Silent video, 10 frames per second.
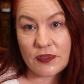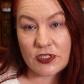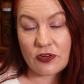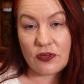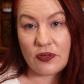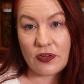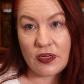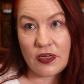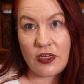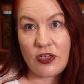So
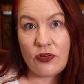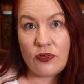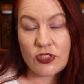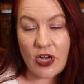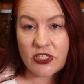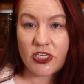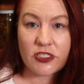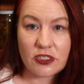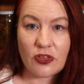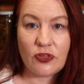you
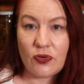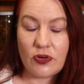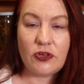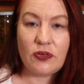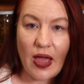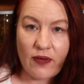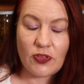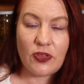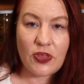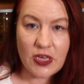digest a thought, you
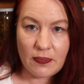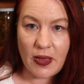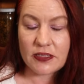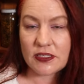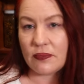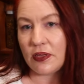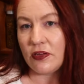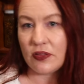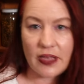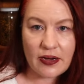think about something,
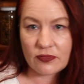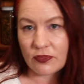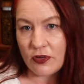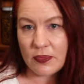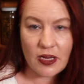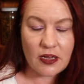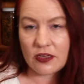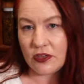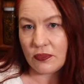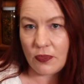you let it ruminate
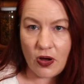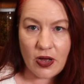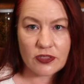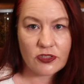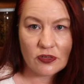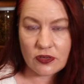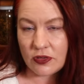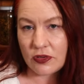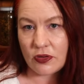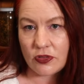in your mind,
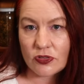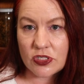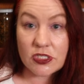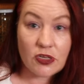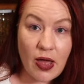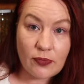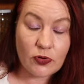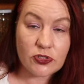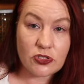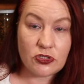you know, and you decide
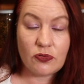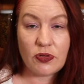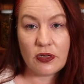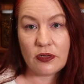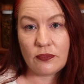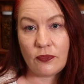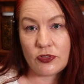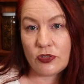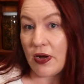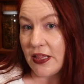what to do with it.
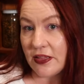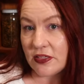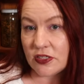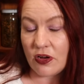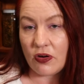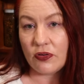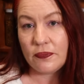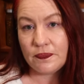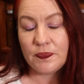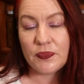Do I let this go?
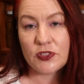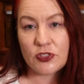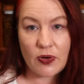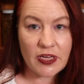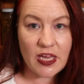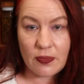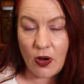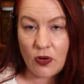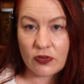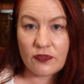Do I keep
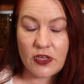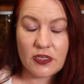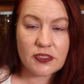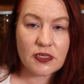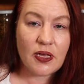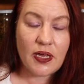hold of this?